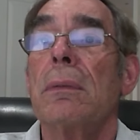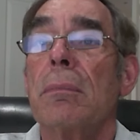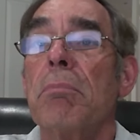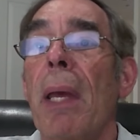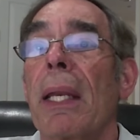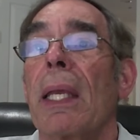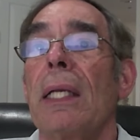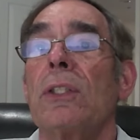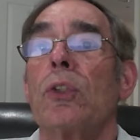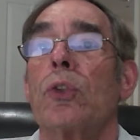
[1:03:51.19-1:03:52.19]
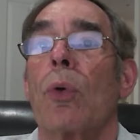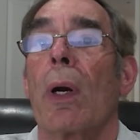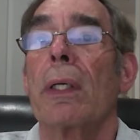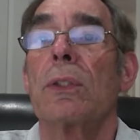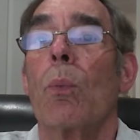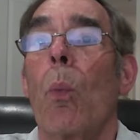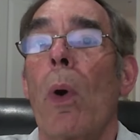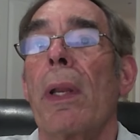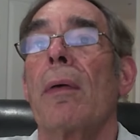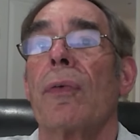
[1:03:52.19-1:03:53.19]
medication, drugs, and
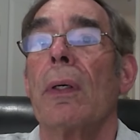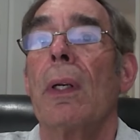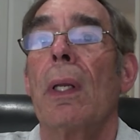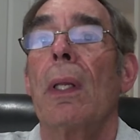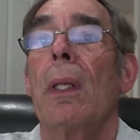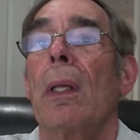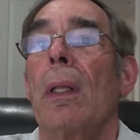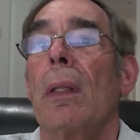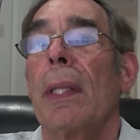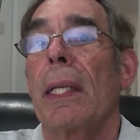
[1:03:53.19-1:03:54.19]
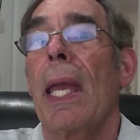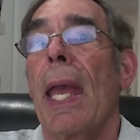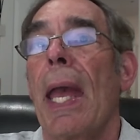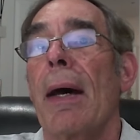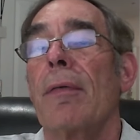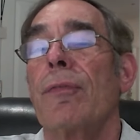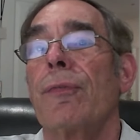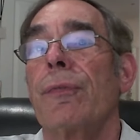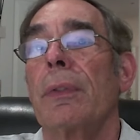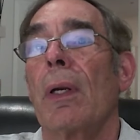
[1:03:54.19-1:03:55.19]
whatever that you have,
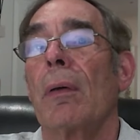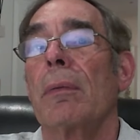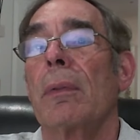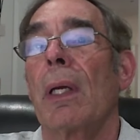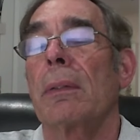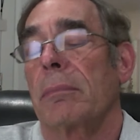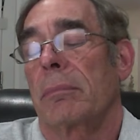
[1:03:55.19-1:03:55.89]
that